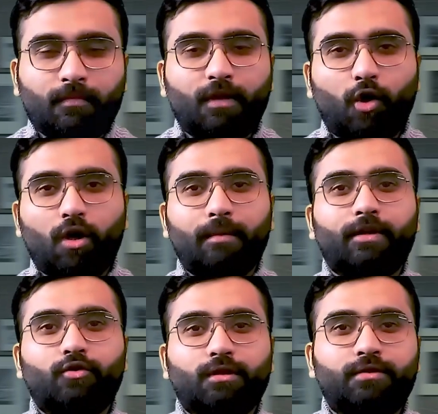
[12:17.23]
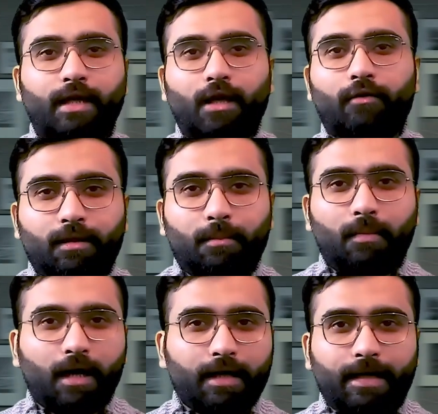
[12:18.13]
Now coming to the salary.
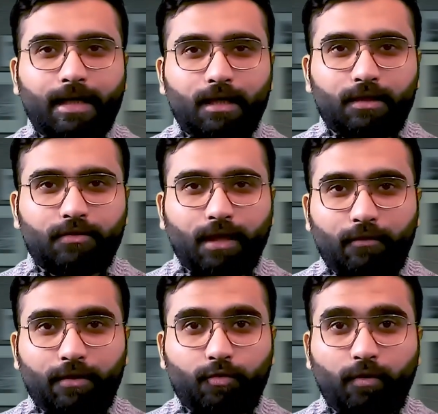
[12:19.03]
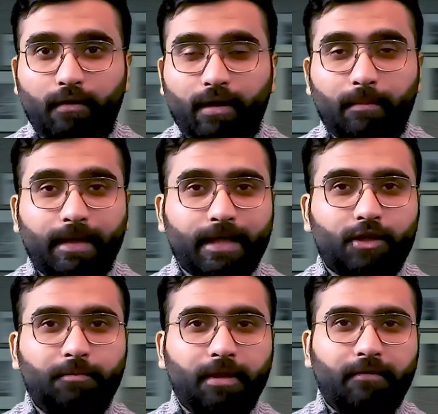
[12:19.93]
Market analyst salaries vary by
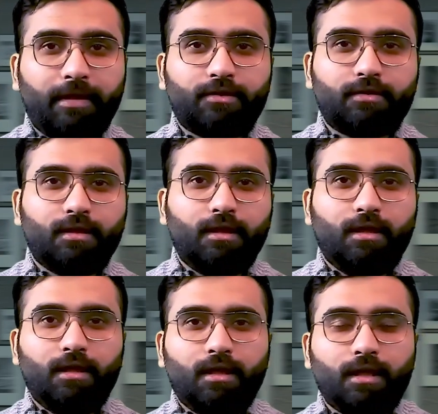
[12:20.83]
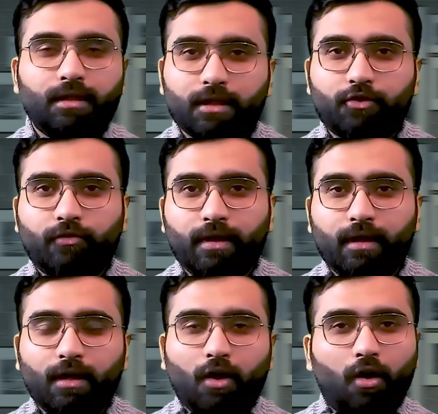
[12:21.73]
experience, industry,
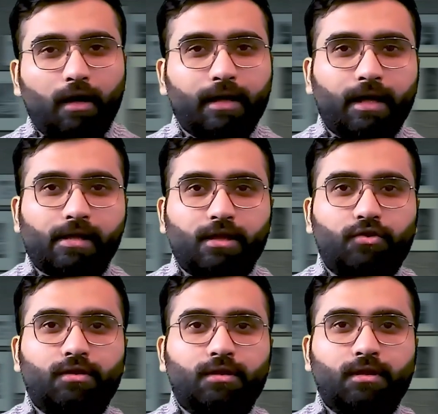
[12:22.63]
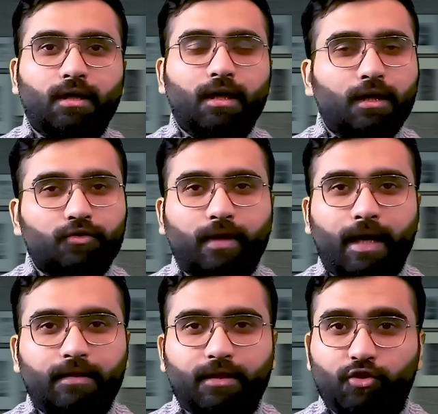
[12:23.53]
organization, size
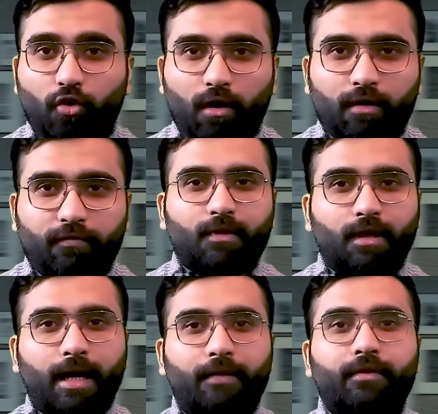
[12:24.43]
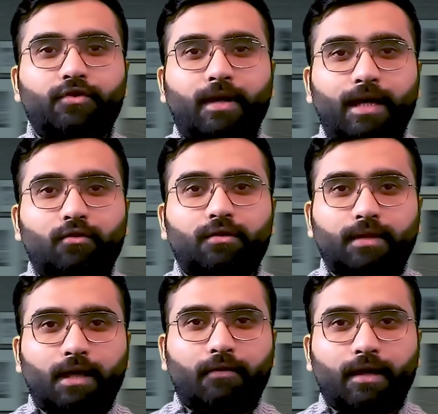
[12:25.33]
and geography. The average annual
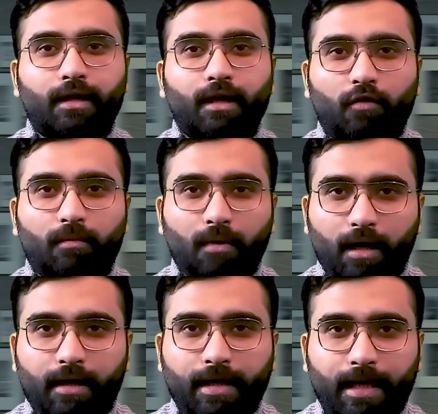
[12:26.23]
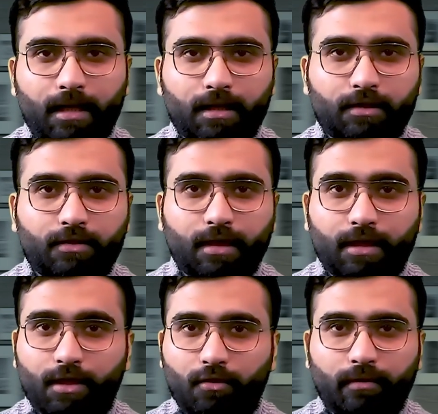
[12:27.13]
salary of a market analyst
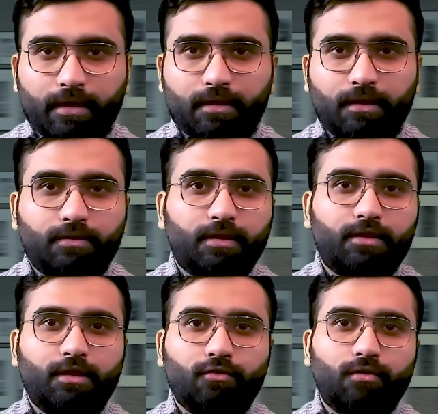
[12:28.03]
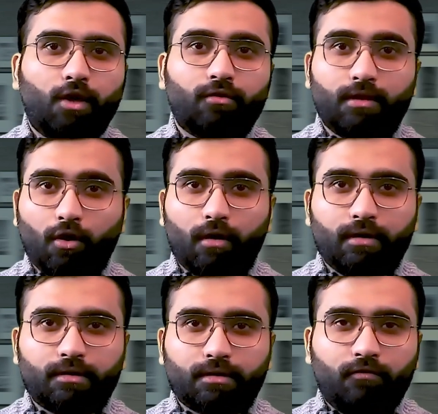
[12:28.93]
in US is
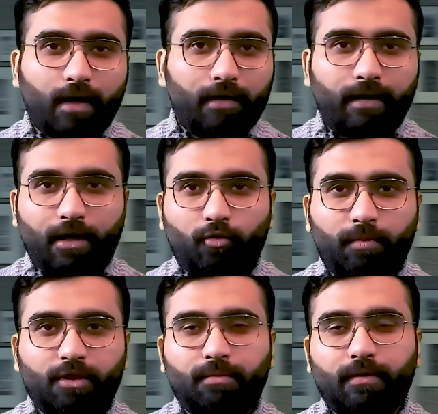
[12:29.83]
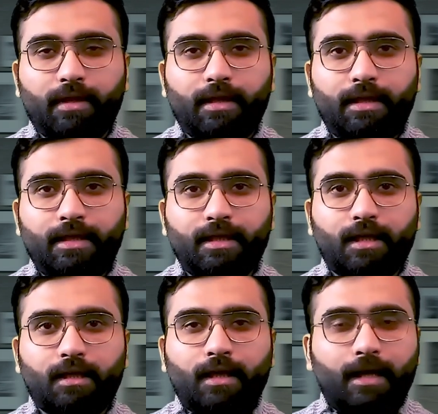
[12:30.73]
$62,000, 5 lakh rupees per year in
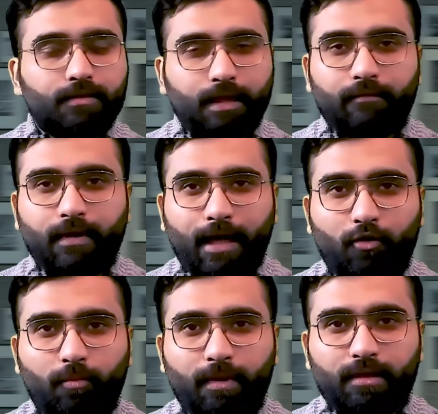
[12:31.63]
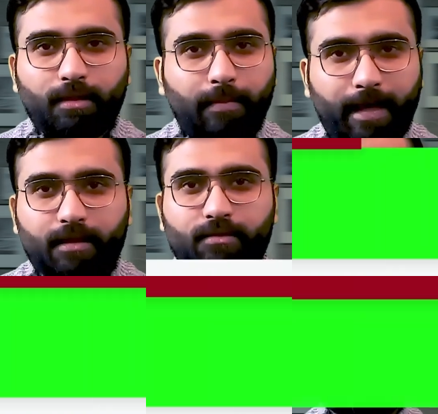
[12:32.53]
India and 7 lakh rupees in
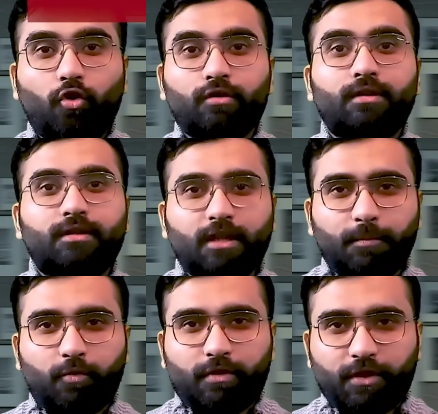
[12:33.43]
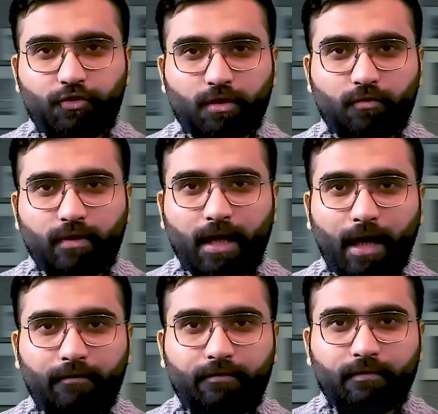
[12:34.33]
Pakistan. So on the third position we
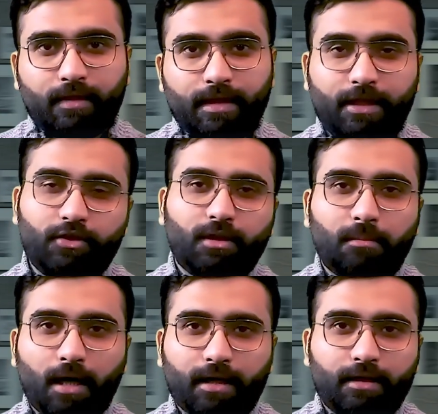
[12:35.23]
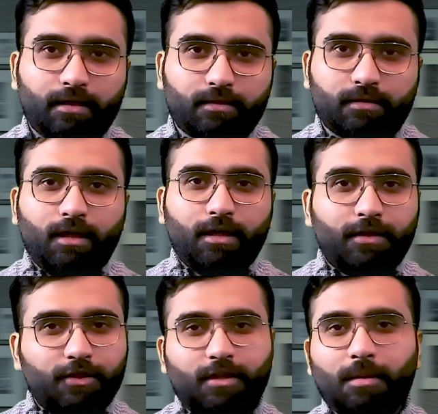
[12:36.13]
have digital marketers.
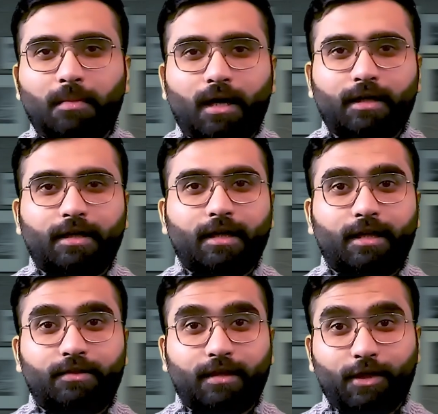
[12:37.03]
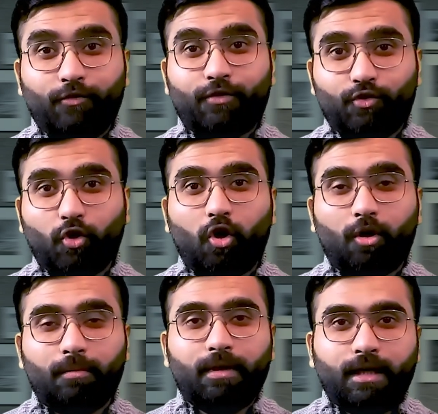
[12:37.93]
Digital marketing is a newer
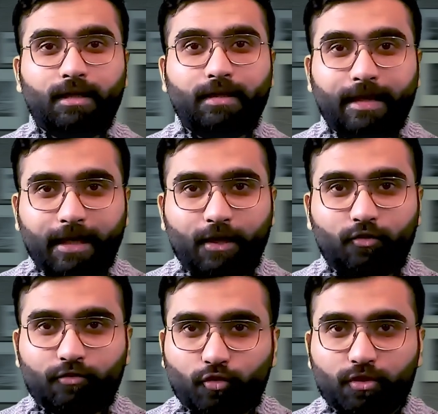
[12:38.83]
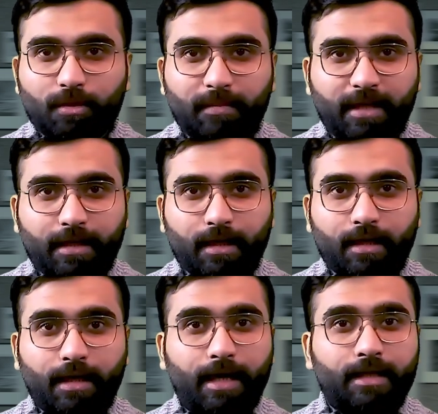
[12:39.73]
job in the age of social media
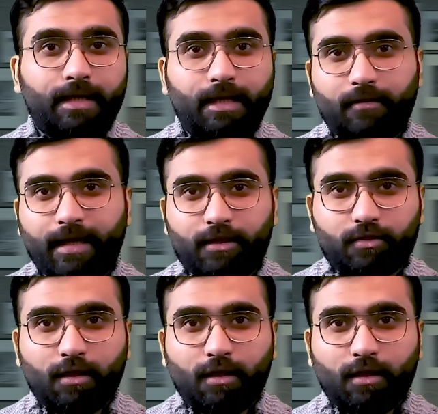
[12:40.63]
and internet.